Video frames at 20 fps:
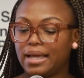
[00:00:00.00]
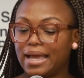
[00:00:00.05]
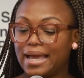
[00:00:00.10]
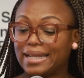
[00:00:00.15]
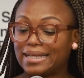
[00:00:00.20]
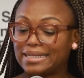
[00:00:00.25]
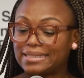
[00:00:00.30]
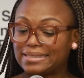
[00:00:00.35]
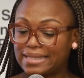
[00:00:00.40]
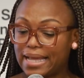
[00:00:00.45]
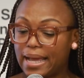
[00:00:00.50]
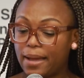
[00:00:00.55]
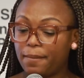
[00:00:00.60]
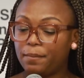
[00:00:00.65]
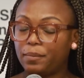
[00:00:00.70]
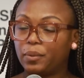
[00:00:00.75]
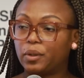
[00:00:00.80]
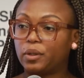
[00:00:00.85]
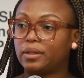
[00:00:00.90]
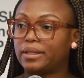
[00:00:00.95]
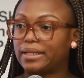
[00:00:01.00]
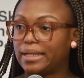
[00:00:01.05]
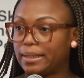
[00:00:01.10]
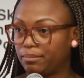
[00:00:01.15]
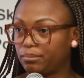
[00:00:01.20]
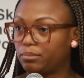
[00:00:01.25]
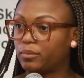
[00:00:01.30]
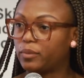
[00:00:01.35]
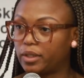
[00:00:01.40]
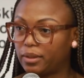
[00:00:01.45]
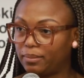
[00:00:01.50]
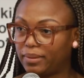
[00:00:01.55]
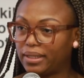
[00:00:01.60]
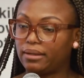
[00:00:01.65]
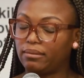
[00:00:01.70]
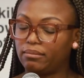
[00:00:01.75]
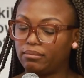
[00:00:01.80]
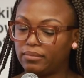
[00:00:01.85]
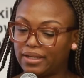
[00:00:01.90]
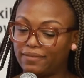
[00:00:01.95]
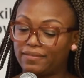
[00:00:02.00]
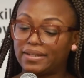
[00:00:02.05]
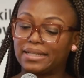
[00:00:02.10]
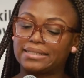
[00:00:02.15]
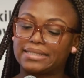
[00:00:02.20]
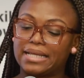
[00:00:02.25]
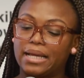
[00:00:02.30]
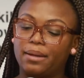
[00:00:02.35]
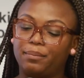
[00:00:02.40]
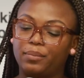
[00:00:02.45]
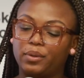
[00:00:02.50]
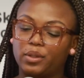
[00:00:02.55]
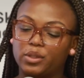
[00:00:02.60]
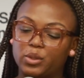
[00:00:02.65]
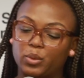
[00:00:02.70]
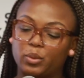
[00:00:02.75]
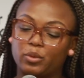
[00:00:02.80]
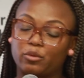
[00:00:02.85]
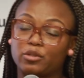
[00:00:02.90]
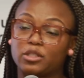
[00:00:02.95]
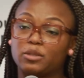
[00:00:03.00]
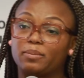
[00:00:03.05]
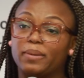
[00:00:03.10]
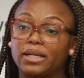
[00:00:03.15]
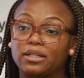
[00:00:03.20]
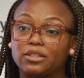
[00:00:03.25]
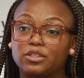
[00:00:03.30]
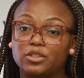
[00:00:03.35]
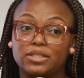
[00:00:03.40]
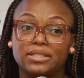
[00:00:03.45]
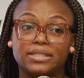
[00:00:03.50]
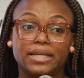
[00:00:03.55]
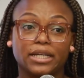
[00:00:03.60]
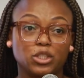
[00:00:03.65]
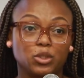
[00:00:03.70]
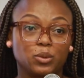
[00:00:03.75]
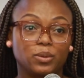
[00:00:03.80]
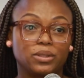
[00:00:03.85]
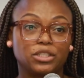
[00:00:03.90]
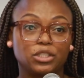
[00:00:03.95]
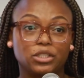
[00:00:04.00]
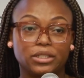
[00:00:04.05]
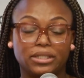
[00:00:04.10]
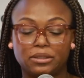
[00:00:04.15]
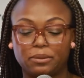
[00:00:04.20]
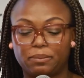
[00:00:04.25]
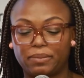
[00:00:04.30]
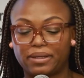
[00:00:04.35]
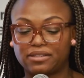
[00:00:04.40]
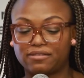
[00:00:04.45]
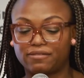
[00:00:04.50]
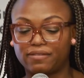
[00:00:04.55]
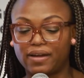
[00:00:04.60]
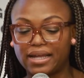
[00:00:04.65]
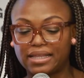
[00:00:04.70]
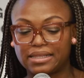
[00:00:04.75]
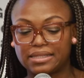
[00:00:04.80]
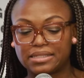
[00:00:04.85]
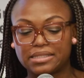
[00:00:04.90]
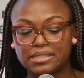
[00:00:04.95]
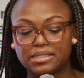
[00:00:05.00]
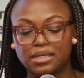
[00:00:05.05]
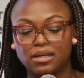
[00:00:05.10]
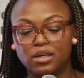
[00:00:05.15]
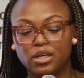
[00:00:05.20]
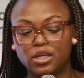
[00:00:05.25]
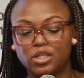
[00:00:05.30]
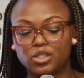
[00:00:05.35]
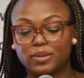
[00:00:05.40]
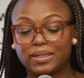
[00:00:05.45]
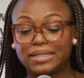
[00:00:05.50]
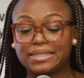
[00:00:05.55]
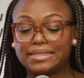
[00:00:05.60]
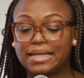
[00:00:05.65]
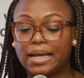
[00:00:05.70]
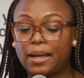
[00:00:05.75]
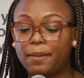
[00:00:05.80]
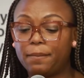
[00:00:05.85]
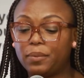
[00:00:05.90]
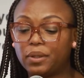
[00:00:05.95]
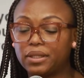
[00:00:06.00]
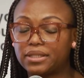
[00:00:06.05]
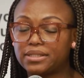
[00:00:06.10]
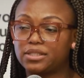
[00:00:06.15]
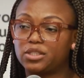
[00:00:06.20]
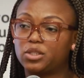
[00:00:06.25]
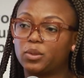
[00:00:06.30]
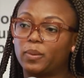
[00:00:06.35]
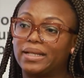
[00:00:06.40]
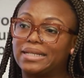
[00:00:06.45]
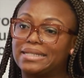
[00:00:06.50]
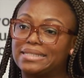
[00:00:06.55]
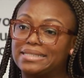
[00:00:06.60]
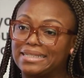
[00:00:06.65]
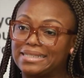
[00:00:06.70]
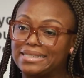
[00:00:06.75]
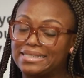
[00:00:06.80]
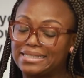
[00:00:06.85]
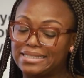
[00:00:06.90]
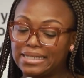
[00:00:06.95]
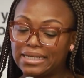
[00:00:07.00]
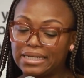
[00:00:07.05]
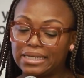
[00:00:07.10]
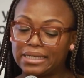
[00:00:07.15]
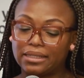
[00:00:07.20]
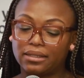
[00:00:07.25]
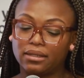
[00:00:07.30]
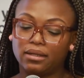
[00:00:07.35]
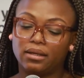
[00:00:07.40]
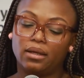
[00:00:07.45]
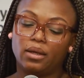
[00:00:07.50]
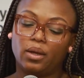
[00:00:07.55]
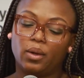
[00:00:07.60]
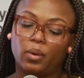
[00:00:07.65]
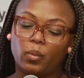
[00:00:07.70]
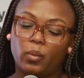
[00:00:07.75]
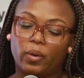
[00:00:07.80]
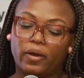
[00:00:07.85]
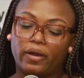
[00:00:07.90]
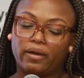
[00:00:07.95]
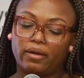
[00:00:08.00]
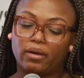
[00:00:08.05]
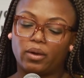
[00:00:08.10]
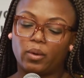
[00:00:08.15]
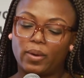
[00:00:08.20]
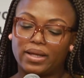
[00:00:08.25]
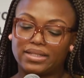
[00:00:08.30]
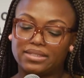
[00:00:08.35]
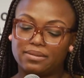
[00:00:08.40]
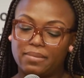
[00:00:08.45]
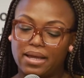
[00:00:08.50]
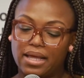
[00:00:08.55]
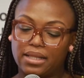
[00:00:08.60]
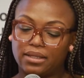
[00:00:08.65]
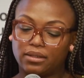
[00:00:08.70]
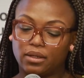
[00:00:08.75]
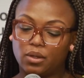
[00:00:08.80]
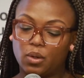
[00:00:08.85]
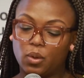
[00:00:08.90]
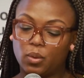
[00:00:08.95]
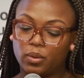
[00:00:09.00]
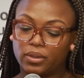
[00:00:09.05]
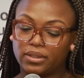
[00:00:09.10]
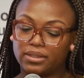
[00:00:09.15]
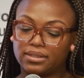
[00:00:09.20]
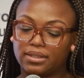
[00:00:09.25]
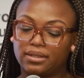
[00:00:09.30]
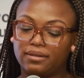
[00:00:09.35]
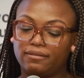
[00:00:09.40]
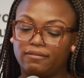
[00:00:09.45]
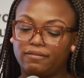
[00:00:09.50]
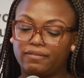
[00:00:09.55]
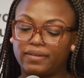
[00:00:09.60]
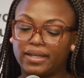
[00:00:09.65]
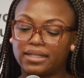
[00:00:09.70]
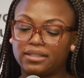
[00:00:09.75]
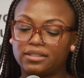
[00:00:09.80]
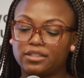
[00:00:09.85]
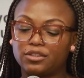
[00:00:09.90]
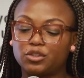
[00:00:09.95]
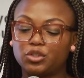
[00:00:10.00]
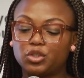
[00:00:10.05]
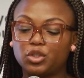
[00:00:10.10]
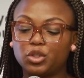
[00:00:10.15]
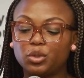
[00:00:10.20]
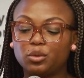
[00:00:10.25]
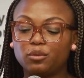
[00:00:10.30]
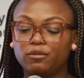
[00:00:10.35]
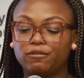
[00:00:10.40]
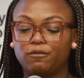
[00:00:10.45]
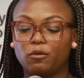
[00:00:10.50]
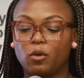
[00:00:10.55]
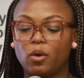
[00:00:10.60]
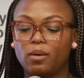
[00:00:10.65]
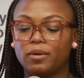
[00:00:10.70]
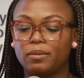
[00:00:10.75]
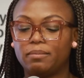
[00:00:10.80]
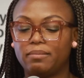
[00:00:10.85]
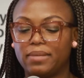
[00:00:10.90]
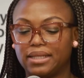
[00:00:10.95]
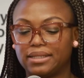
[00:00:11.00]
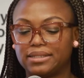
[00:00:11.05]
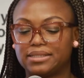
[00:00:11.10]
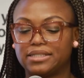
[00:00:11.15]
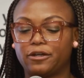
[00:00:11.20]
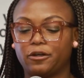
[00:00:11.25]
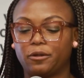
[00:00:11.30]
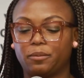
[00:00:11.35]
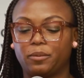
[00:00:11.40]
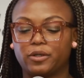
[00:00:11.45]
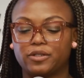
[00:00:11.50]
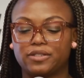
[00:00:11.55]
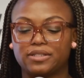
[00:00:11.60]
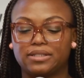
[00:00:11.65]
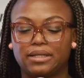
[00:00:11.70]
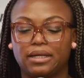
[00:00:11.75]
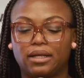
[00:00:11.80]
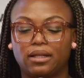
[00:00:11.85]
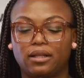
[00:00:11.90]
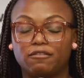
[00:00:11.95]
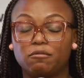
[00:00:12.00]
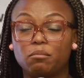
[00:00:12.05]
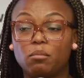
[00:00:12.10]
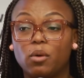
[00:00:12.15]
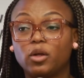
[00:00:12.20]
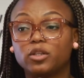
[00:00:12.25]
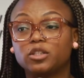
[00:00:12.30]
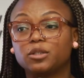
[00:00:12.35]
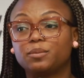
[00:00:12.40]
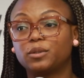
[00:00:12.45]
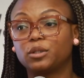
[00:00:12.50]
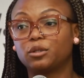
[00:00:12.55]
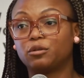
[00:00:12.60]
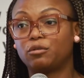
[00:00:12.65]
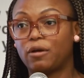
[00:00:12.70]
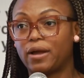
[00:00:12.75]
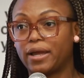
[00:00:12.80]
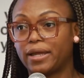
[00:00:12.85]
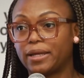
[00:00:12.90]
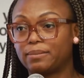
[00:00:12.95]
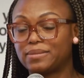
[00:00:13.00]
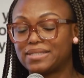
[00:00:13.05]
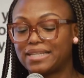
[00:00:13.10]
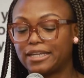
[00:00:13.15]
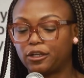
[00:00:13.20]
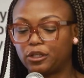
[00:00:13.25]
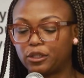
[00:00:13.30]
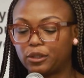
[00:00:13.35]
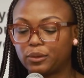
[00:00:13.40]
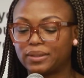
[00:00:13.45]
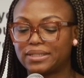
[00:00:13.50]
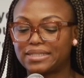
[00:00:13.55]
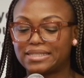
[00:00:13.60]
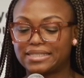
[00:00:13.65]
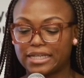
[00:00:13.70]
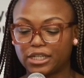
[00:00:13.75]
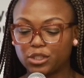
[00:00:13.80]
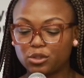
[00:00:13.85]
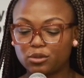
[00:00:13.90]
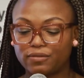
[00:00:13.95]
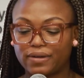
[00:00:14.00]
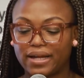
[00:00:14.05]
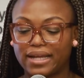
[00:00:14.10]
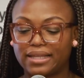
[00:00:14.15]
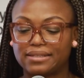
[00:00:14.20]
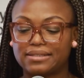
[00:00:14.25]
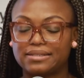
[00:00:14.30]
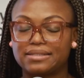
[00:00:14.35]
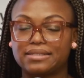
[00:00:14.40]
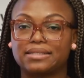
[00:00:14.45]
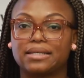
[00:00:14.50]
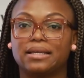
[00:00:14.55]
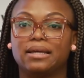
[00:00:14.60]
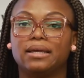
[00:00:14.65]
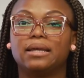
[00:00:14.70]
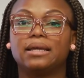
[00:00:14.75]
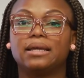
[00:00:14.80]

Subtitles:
An example, and I'm going to be giving examples with respect to sexual and gender-based violence. So an example is in 2016, where a Guatemalan court convicted 2 former military personnel of multiple crimes, including sexual violence,